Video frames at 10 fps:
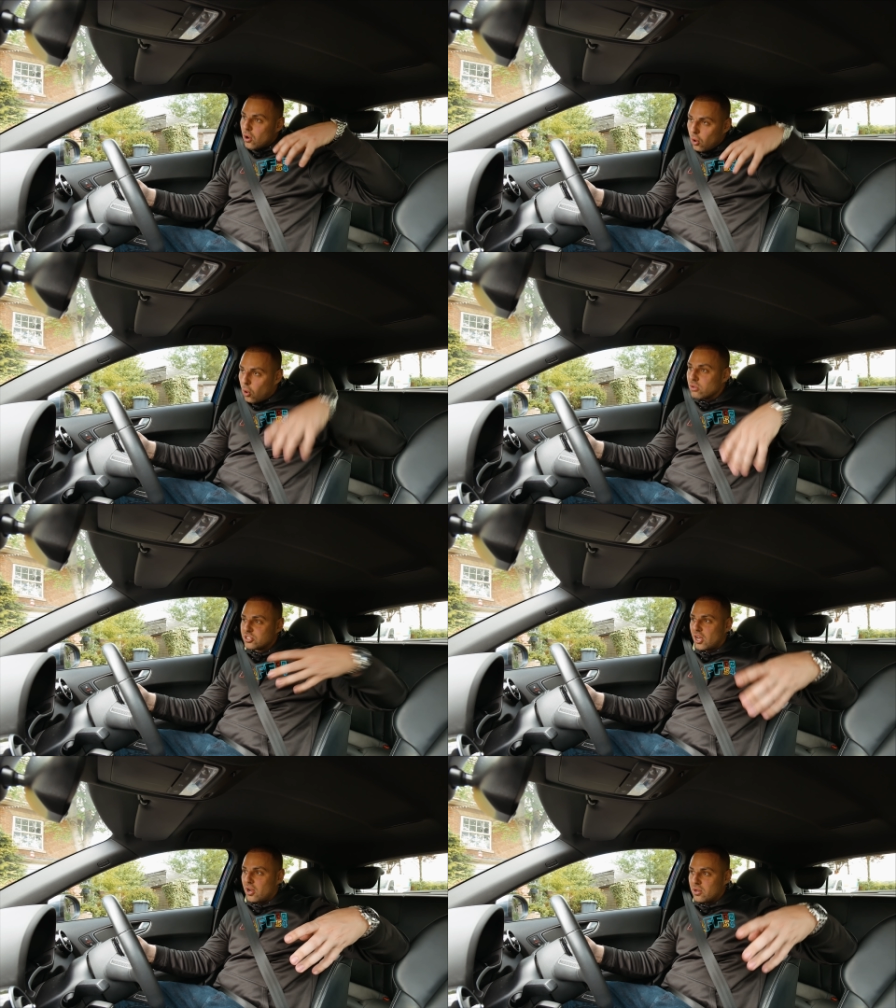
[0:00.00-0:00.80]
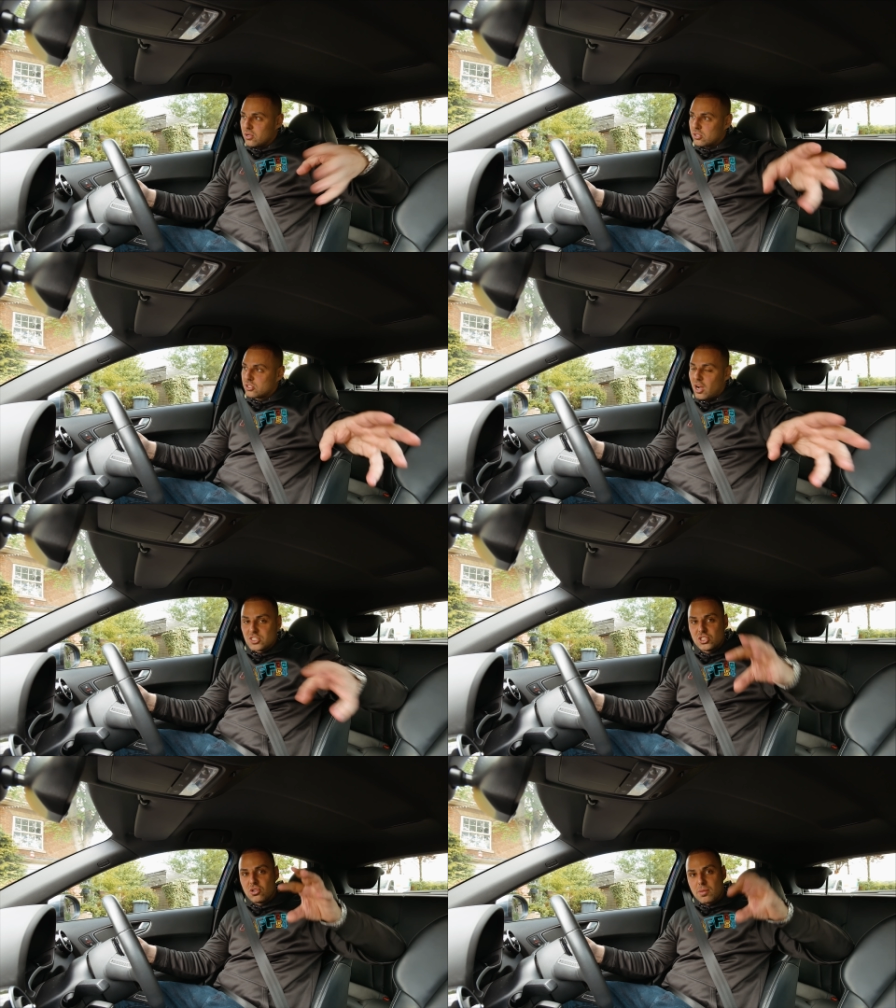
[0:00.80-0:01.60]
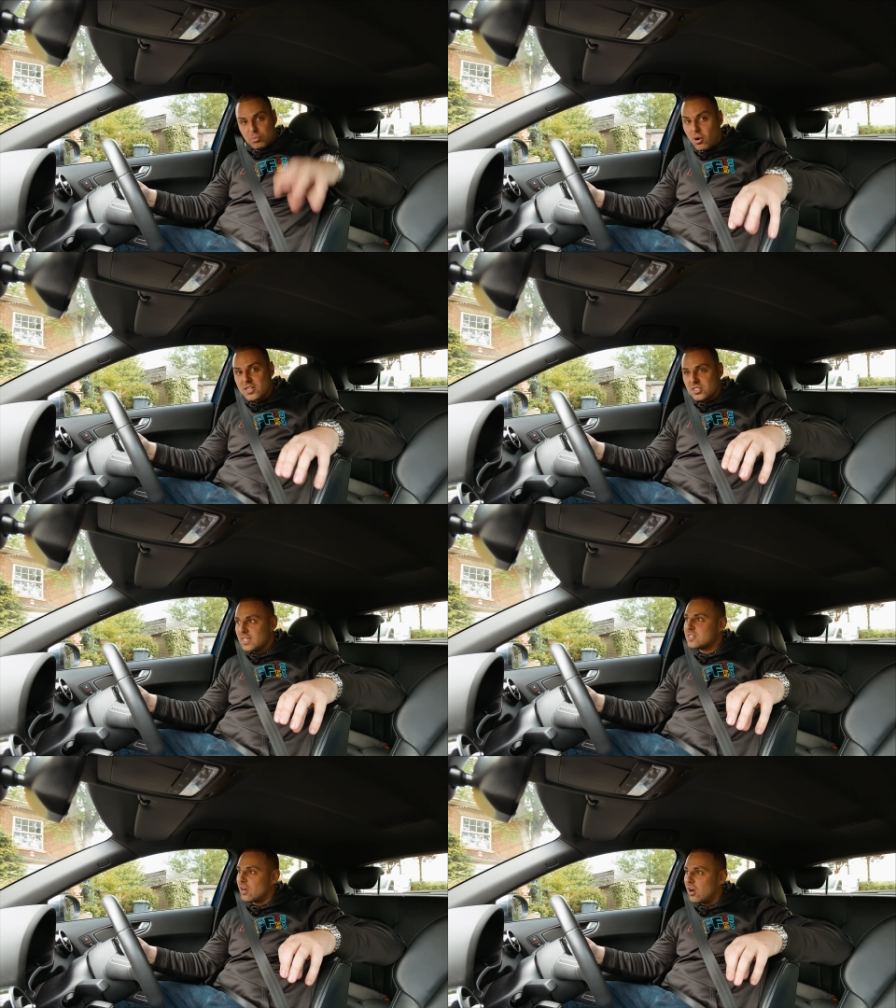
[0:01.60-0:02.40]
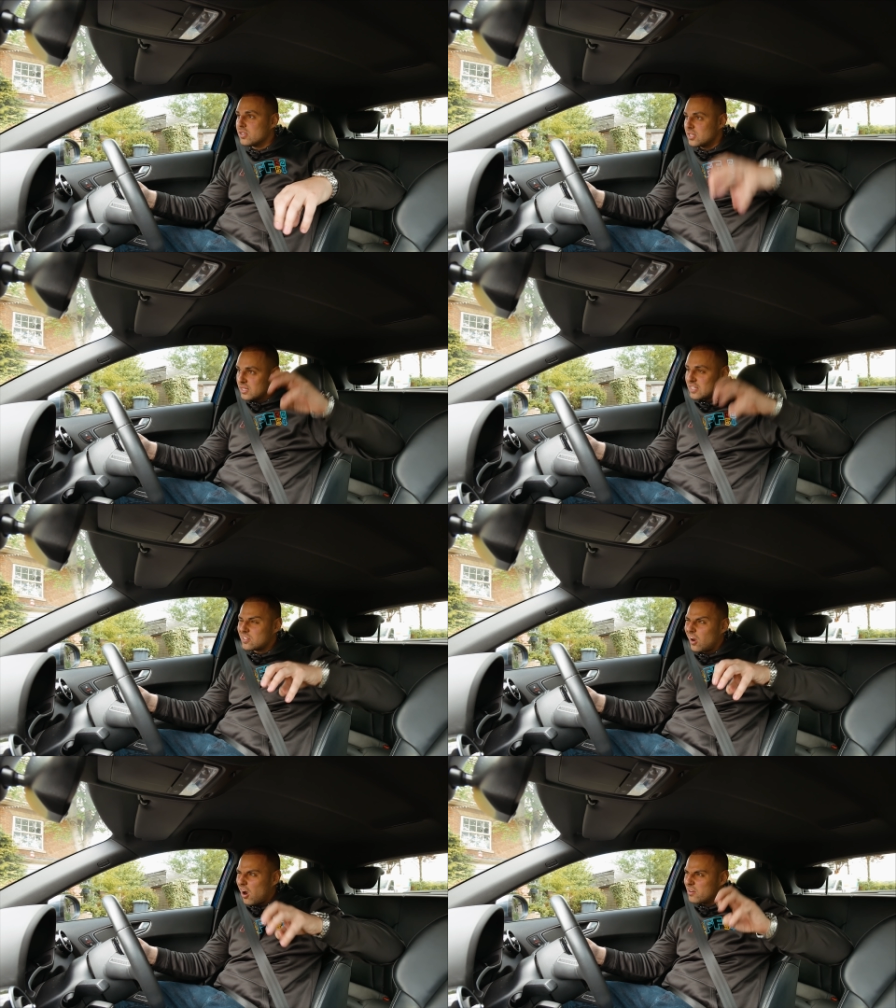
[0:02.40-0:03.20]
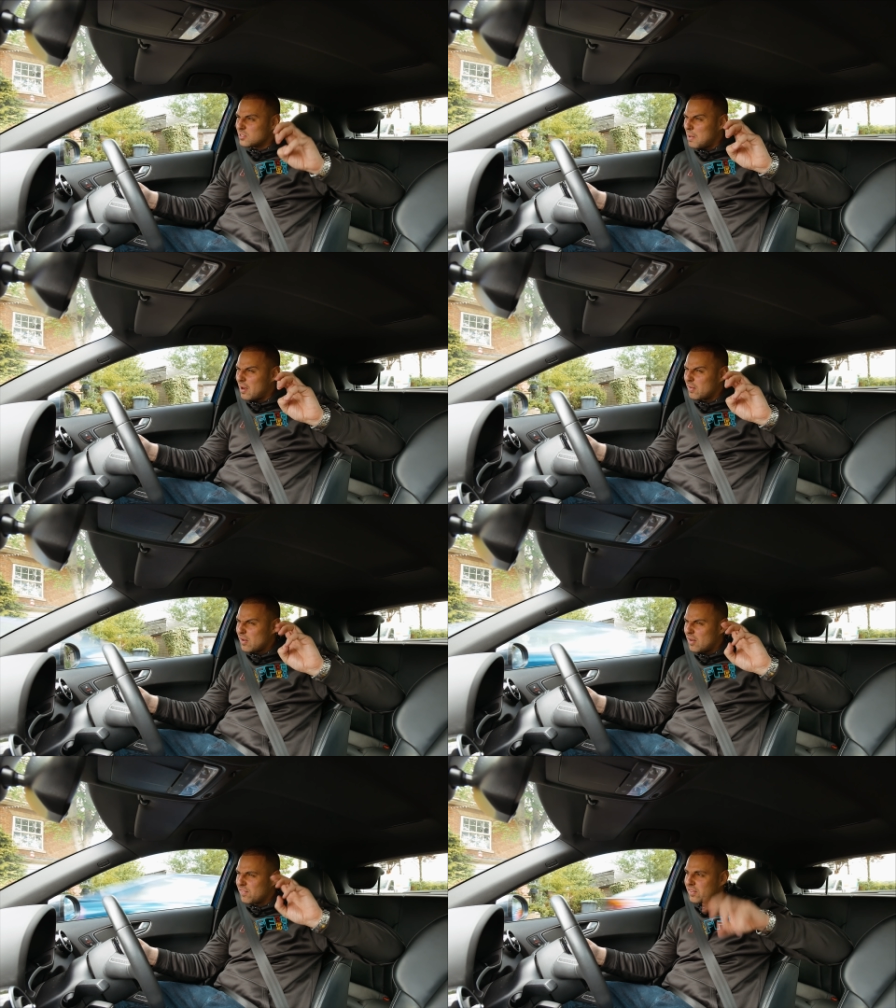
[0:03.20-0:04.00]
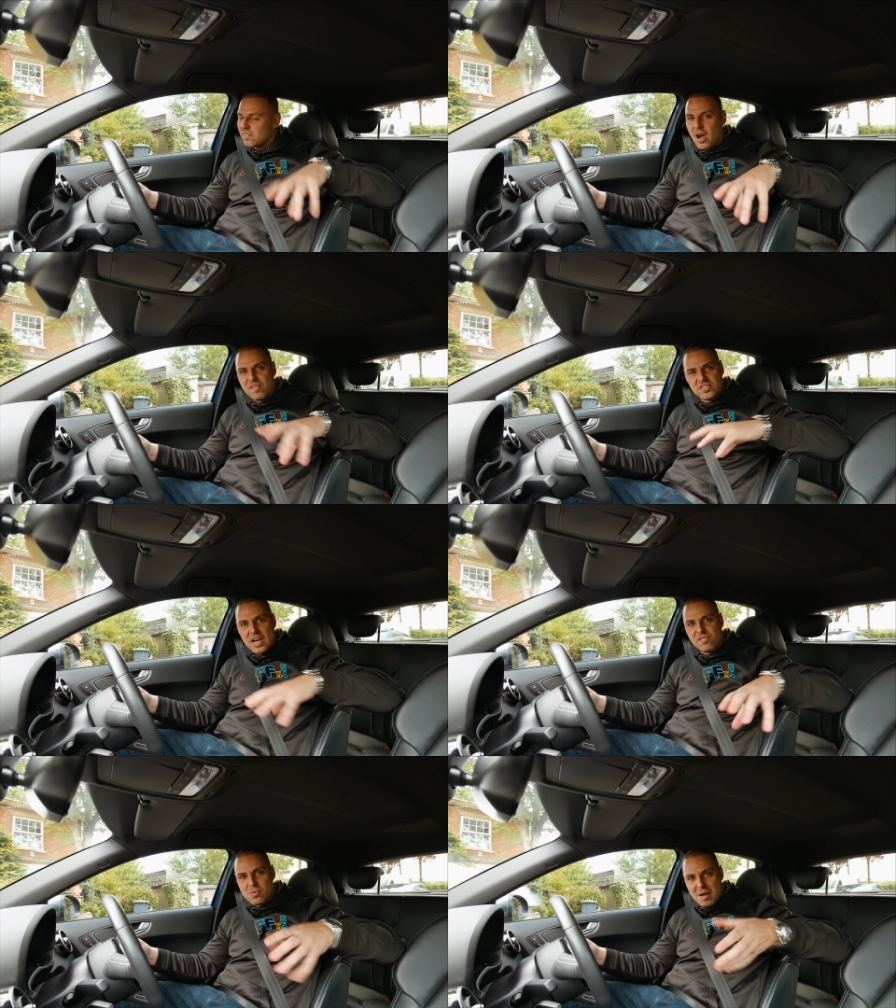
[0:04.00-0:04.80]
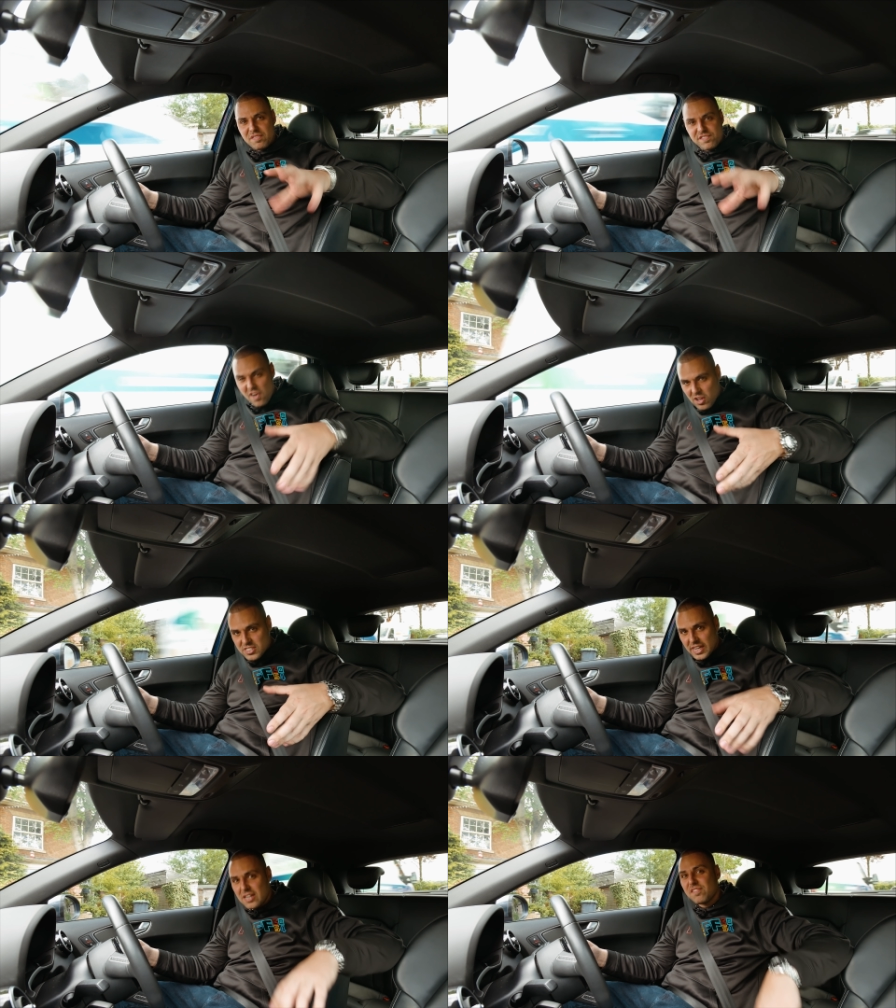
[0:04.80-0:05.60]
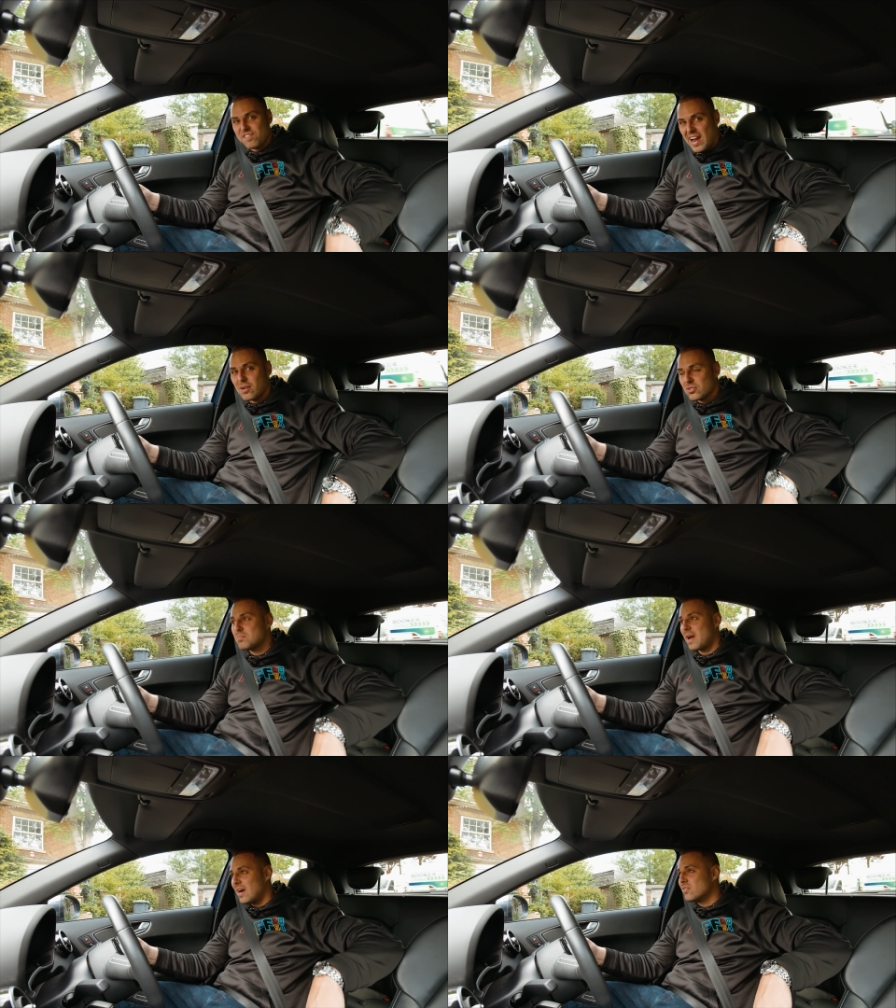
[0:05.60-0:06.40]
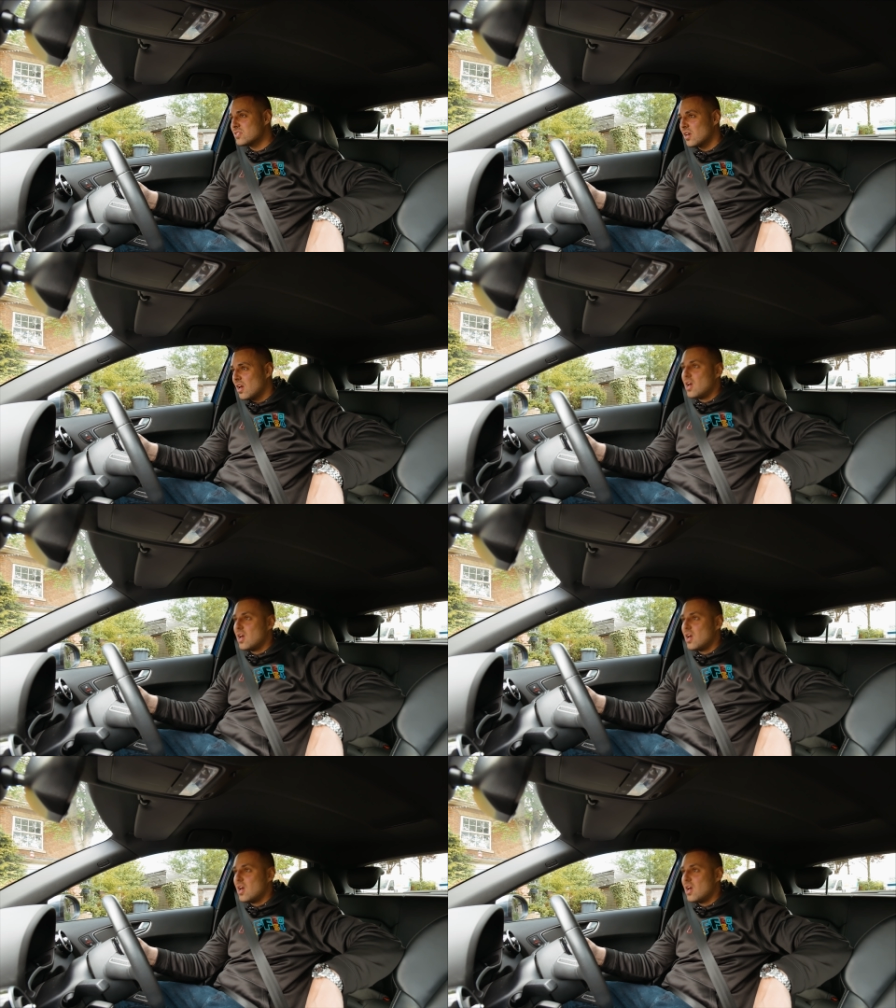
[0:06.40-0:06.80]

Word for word: Also, touching on the price of these cars, this car is about, I think, up sale for about £13,000.